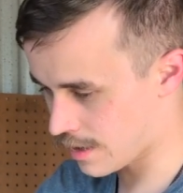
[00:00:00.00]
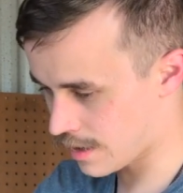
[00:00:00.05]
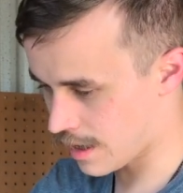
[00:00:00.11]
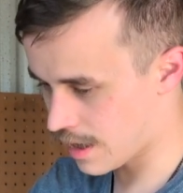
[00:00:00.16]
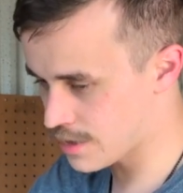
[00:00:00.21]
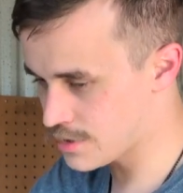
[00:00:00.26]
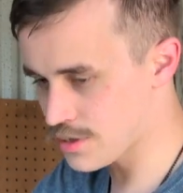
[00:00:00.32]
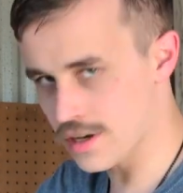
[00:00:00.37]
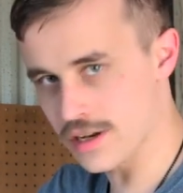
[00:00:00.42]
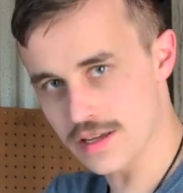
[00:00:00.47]
I
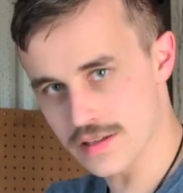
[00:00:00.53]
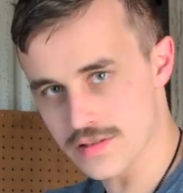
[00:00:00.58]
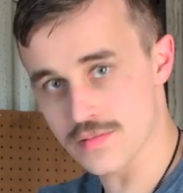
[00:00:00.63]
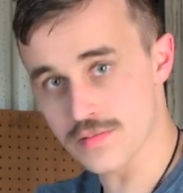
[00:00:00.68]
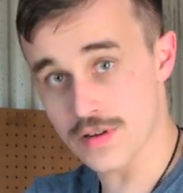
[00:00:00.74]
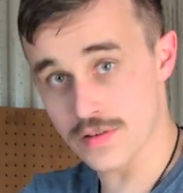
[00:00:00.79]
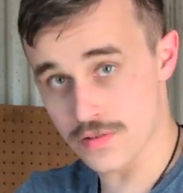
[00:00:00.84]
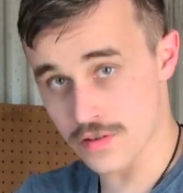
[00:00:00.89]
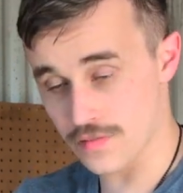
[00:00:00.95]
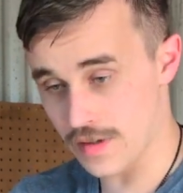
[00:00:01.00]
try to hit some
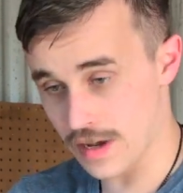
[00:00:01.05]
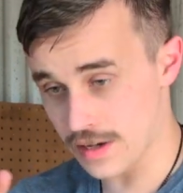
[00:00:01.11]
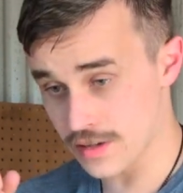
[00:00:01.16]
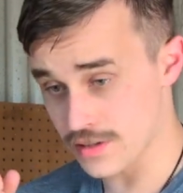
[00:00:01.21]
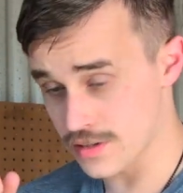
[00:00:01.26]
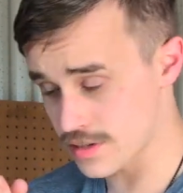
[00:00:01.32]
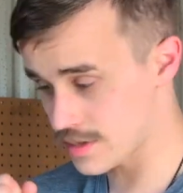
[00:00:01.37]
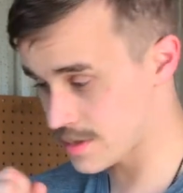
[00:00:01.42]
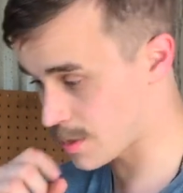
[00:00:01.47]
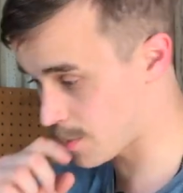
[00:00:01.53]
different
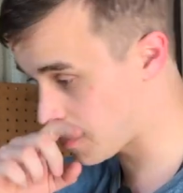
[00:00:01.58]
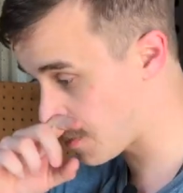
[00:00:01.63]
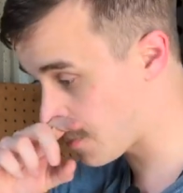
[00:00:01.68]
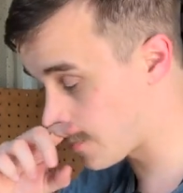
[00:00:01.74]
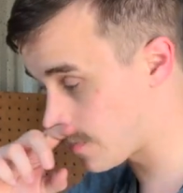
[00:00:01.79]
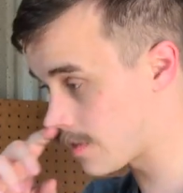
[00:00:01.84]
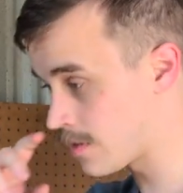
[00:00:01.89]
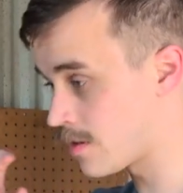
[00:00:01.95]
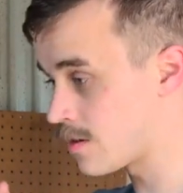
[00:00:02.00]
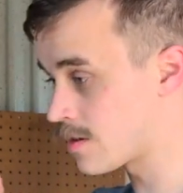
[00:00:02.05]
vectors as I'm
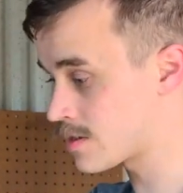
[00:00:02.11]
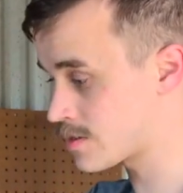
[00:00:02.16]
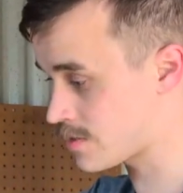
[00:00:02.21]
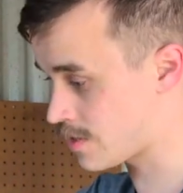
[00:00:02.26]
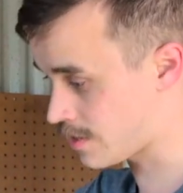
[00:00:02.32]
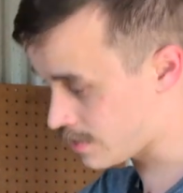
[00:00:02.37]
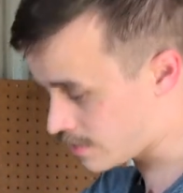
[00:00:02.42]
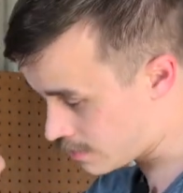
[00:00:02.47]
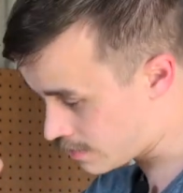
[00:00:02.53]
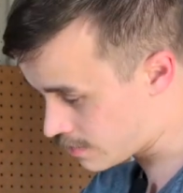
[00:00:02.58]
going along. So I
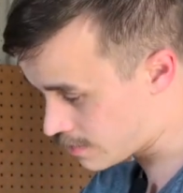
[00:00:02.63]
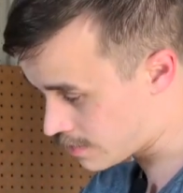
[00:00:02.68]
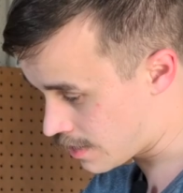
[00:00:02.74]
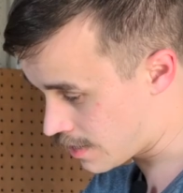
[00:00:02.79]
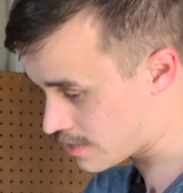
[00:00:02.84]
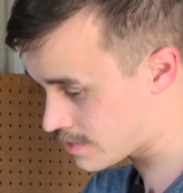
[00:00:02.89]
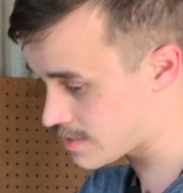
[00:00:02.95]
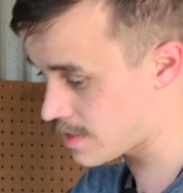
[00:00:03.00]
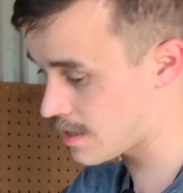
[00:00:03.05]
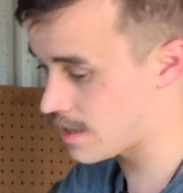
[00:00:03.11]
had a little on the
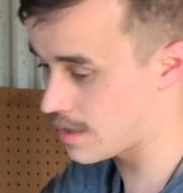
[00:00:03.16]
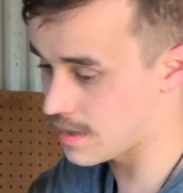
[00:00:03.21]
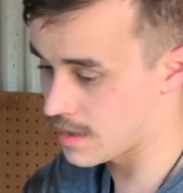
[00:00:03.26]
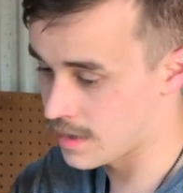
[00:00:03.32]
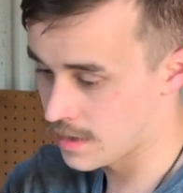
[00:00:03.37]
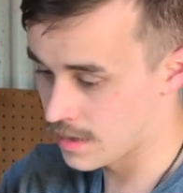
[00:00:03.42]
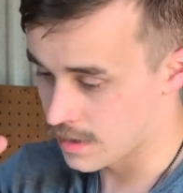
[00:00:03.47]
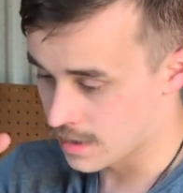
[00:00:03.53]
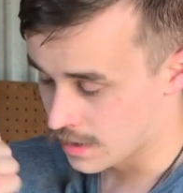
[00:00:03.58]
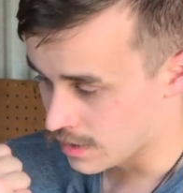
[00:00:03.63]
outside,
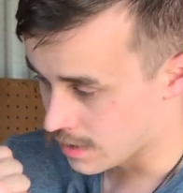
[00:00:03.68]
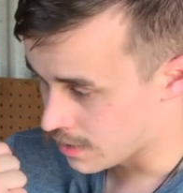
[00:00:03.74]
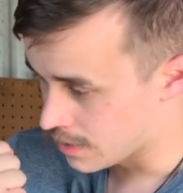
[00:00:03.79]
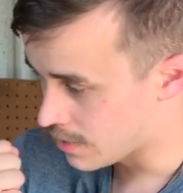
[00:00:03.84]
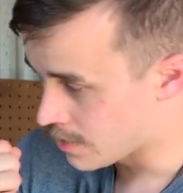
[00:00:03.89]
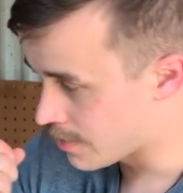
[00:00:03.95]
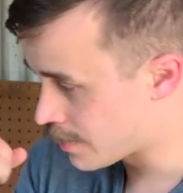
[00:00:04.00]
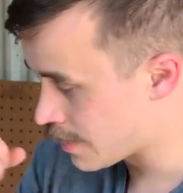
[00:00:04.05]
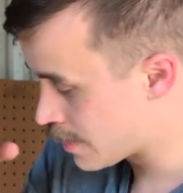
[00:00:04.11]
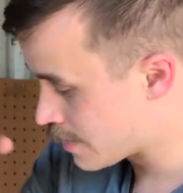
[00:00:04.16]
a little
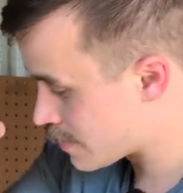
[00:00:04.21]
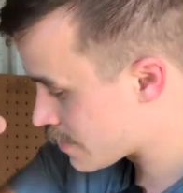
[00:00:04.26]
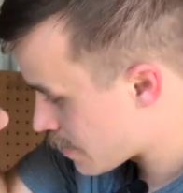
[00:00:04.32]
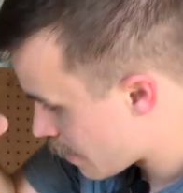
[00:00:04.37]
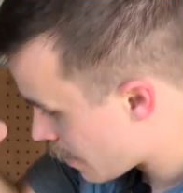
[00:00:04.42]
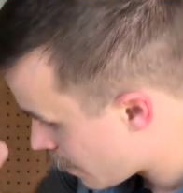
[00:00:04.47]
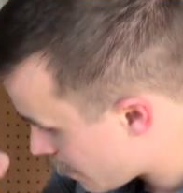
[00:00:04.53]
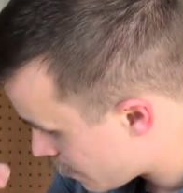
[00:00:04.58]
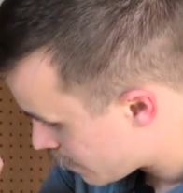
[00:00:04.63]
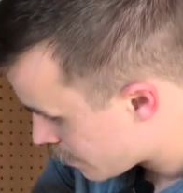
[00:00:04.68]
on the
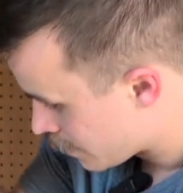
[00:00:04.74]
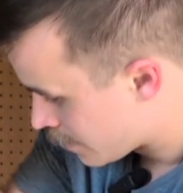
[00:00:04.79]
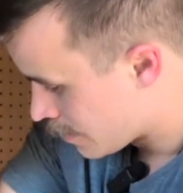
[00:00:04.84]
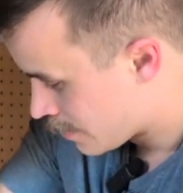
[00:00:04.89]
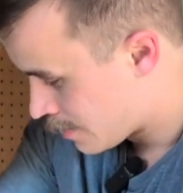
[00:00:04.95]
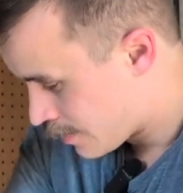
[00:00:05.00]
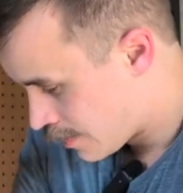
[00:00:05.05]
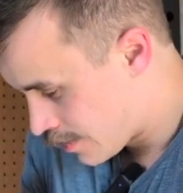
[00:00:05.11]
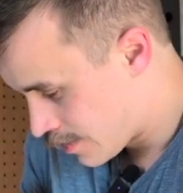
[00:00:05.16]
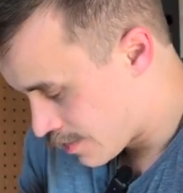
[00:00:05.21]
inside,
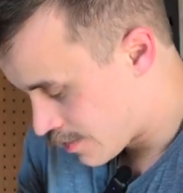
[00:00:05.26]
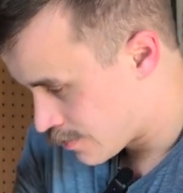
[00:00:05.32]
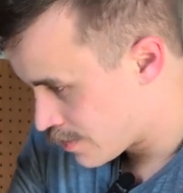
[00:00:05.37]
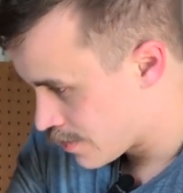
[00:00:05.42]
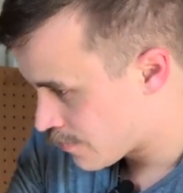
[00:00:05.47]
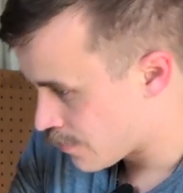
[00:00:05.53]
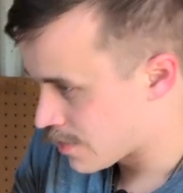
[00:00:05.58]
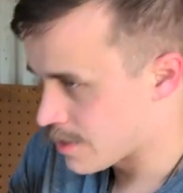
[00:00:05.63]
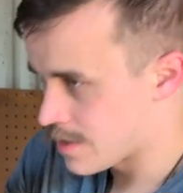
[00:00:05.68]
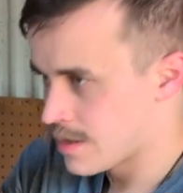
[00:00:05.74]

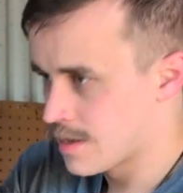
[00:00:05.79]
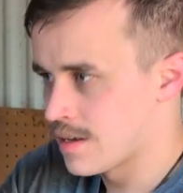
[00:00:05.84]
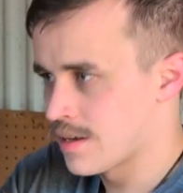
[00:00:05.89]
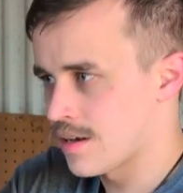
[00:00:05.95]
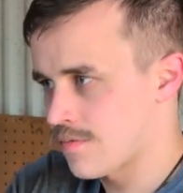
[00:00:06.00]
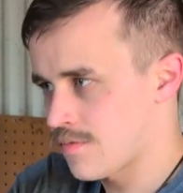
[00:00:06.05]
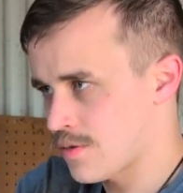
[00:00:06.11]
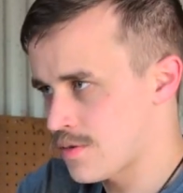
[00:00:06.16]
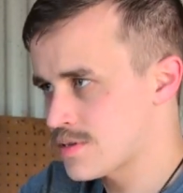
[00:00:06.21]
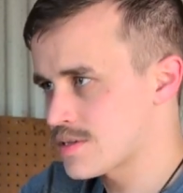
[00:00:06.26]
different,
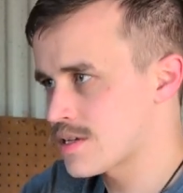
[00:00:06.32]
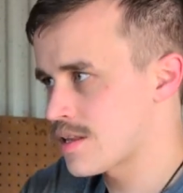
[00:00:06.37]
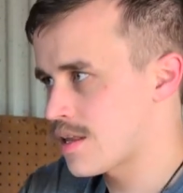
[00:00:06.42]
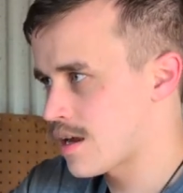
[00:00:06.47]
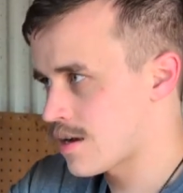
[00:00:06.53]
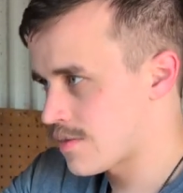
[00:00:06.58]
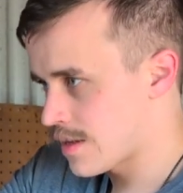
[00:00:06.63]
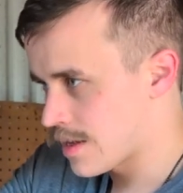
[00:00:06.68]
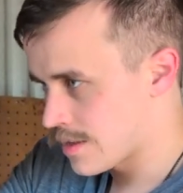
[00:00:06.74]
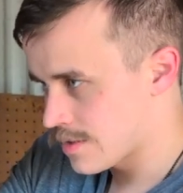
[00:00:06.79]
focusing a lot
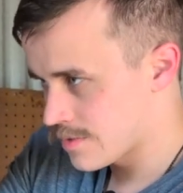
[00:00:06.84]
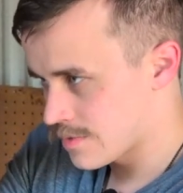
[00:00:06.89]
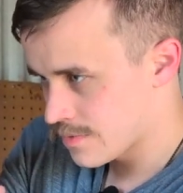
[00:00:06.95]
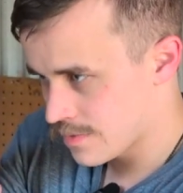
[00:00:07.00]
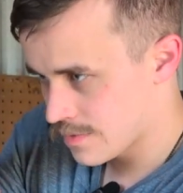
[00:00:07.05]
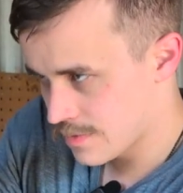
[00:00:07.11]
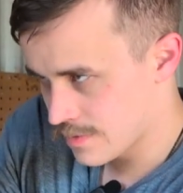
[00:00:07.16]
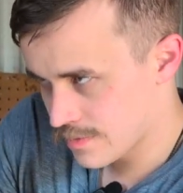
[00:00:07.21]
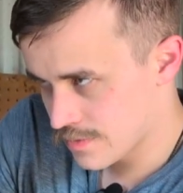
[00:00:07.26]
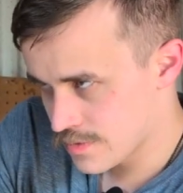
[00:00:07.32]
on that
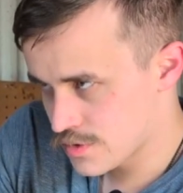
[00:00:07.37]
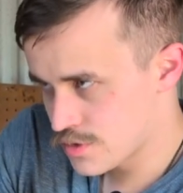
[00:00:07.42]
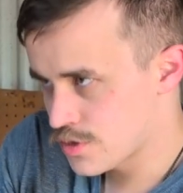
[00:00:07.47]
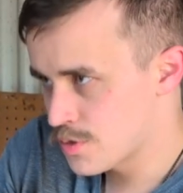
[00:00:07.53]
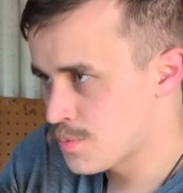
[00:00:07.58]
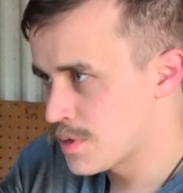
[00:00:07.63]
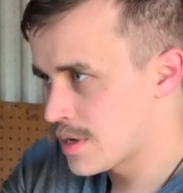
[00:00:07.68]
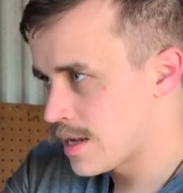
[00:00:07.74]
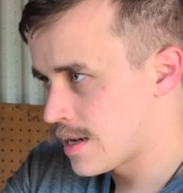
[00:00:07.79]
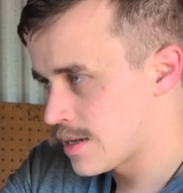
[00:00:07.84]

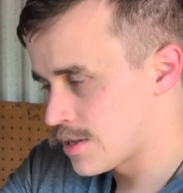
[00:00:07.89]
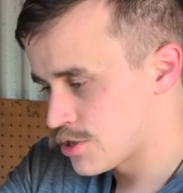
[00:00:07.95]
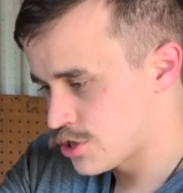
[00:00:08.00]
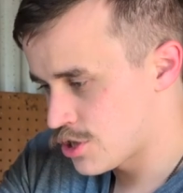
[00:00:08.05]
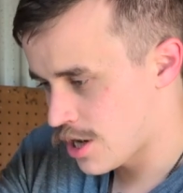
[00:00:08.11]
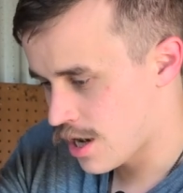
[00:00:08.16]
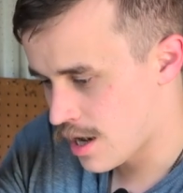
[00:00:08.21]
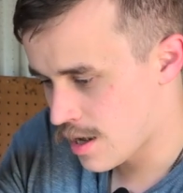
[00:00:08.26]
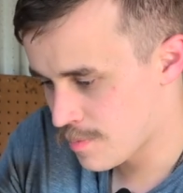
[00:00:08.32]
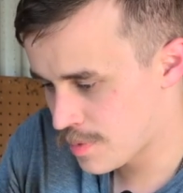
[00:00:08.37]
supinating
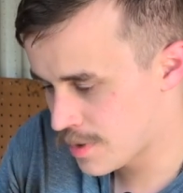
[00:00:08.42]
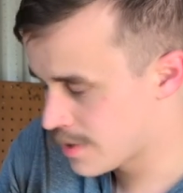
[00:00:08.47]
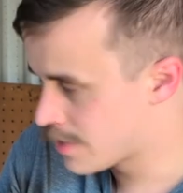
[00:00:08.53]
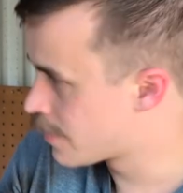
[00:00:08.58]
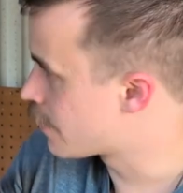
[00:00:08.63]
chop.